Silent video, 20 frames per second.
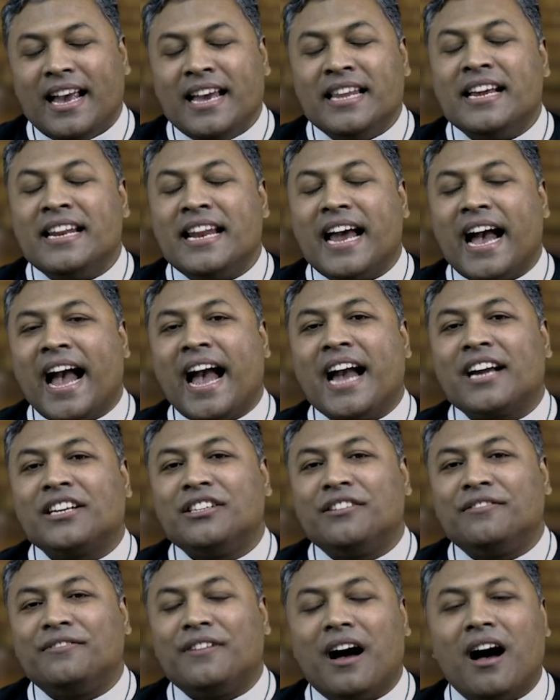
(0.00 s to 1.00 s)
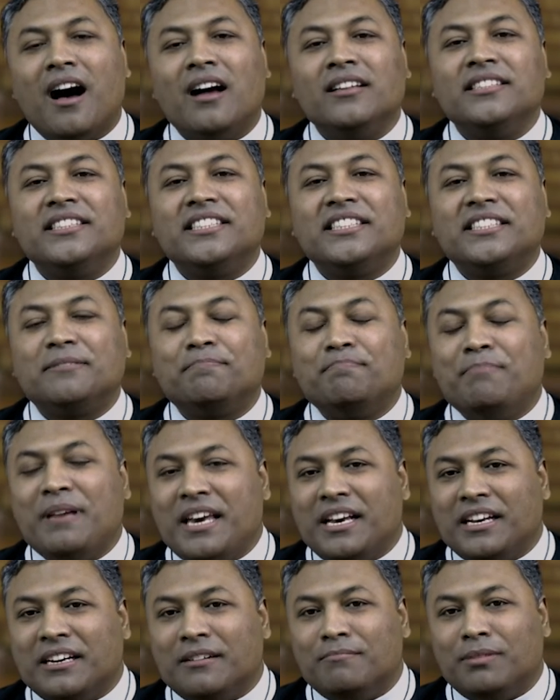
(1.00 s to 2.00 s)
In an act of
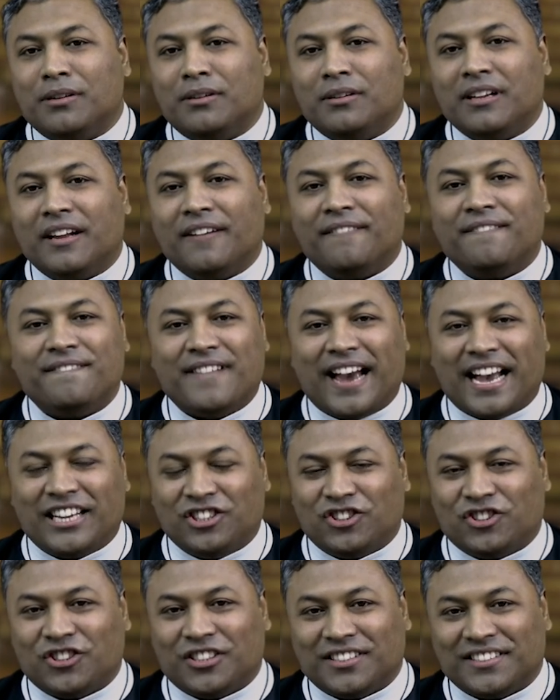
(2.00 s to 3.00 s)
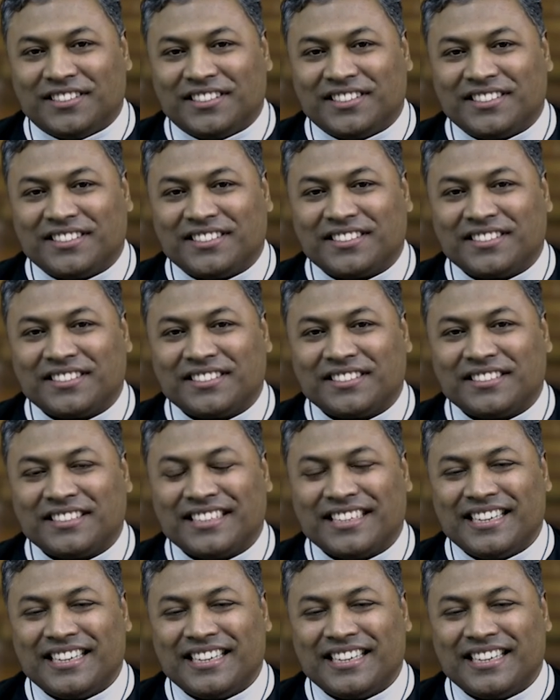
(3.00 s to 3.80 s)
unspeakable vengeance,